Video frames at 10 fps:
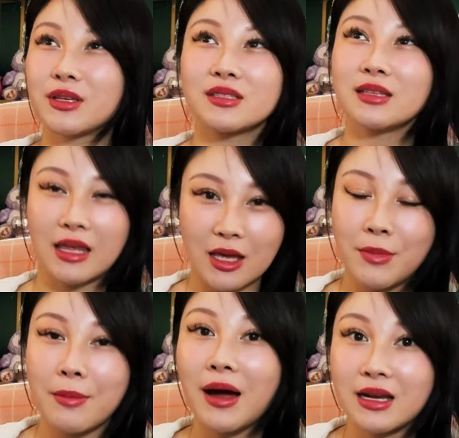because, like, in
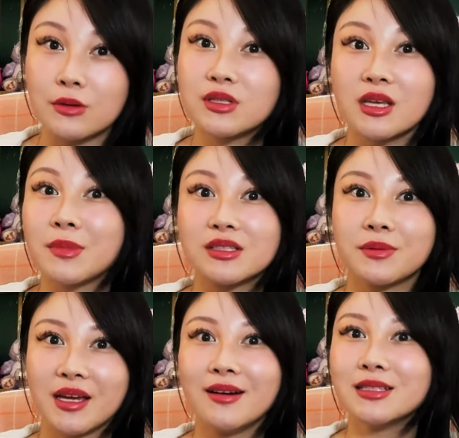my mind, I was thinking about
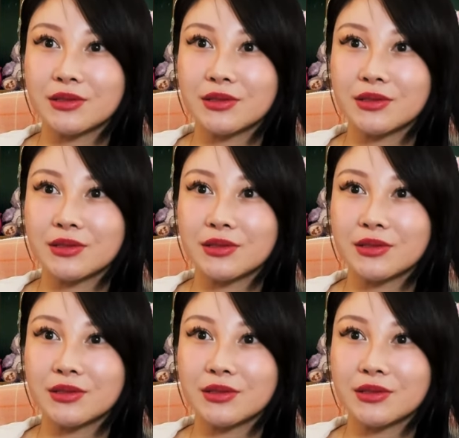something else.